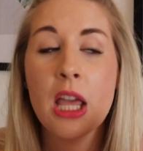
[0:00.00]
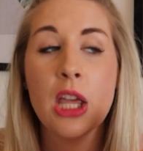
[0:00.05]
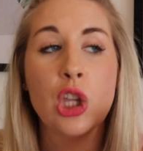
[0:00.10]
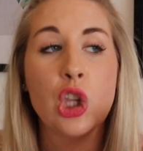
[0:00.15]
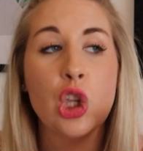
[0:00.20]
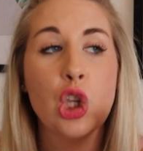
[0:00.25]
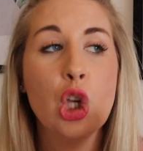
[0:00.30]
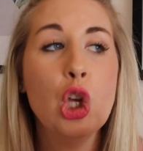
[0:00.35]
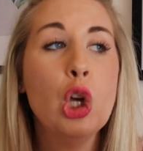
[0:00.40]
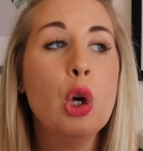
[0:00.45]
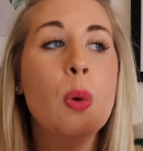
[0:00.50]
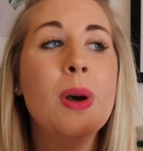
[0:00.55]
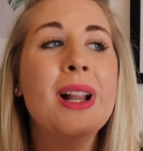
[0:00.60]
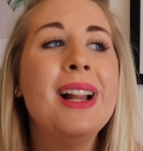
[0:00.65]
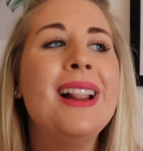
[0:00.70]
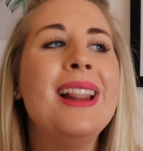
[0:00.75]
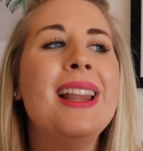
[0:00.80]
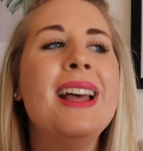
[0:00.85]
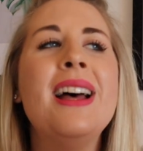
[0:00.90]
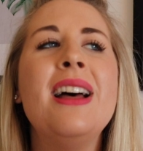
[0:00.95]
You
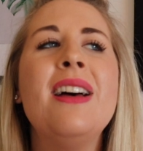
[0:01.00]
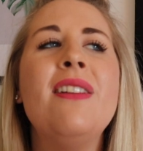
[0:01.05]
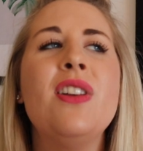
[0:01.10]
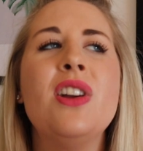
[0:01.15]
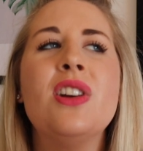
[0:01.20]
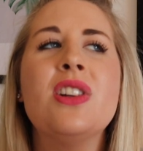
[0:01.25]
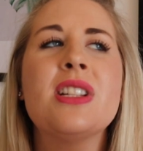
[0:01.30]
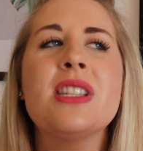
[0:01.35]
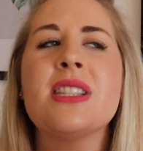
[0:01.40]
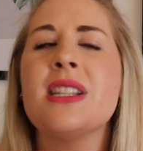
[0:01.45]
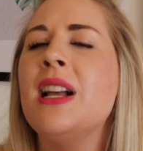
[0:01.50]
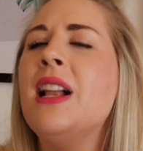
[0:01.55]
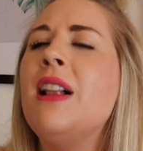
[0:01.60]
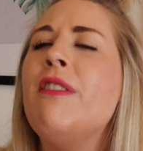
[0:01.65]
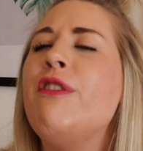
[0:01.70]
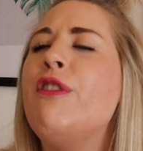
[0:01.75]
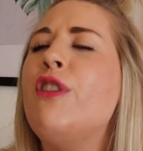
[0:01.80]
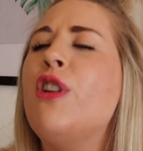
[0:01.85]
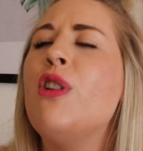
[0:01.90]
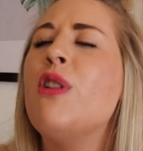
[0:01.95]
will love
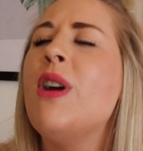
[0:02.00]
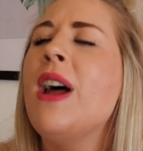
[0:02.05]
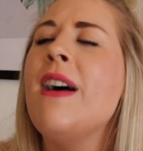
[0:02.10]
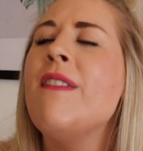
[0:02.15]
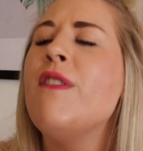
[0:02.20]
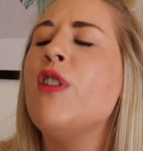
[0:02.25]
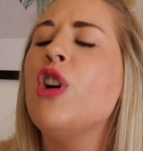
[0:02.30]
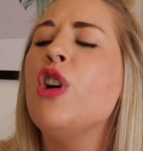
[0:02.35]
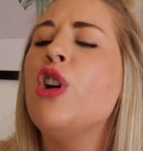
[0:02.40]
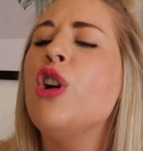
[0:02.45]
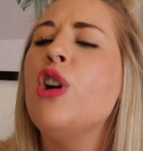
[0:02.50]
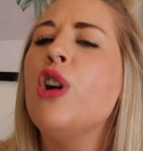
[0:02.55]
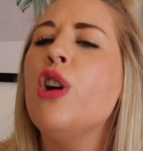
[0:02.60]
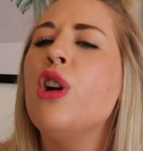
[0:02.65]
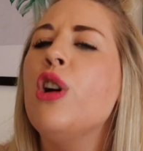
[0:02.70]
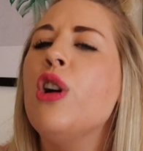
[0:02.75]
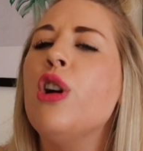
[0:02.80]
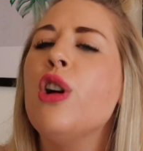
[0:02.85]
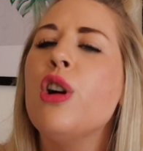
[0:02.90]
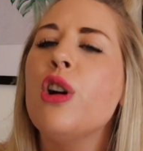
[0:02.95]
yourself
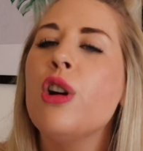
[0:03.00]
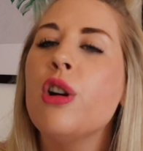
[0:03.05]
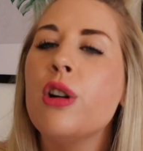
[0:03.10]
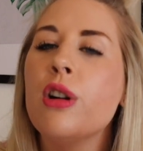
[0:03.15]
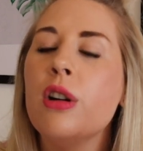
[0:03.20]
forever.